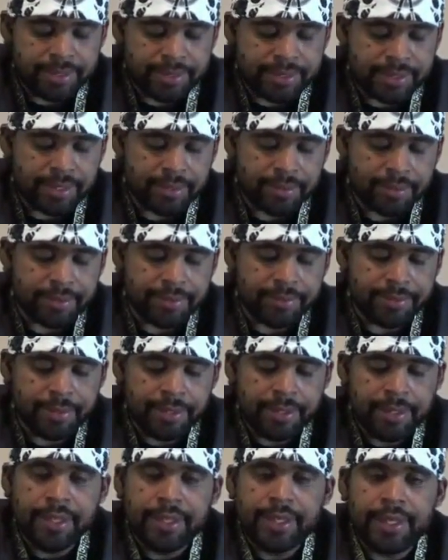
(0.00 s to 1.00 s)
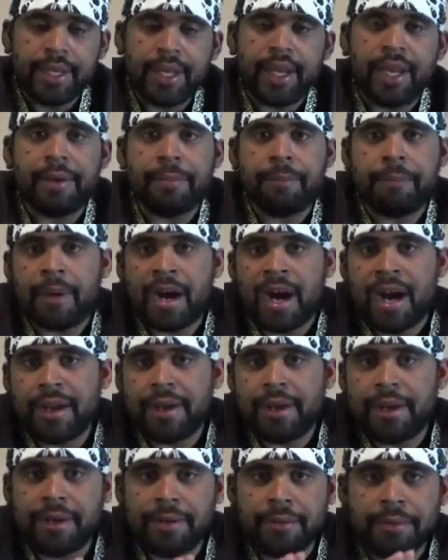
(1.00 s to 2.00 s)
military
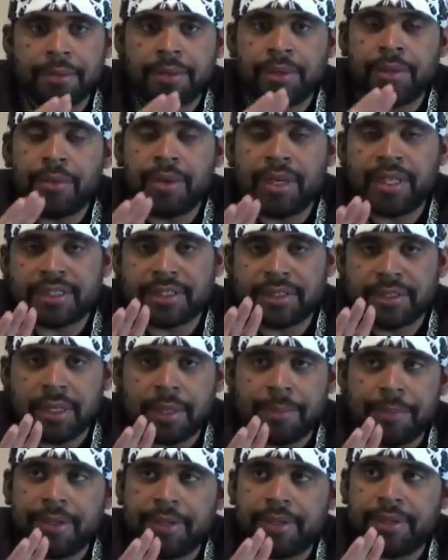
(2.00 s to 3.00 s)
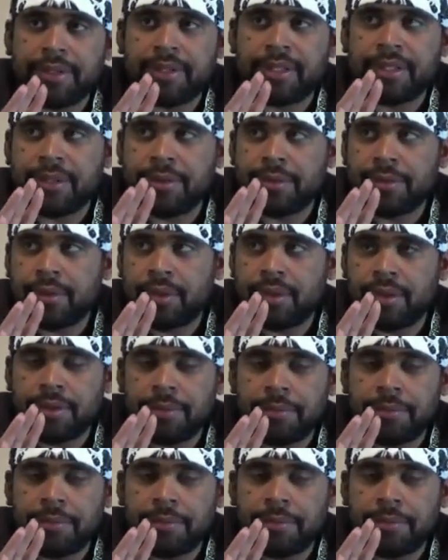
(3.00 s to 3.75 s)
by the U.S. when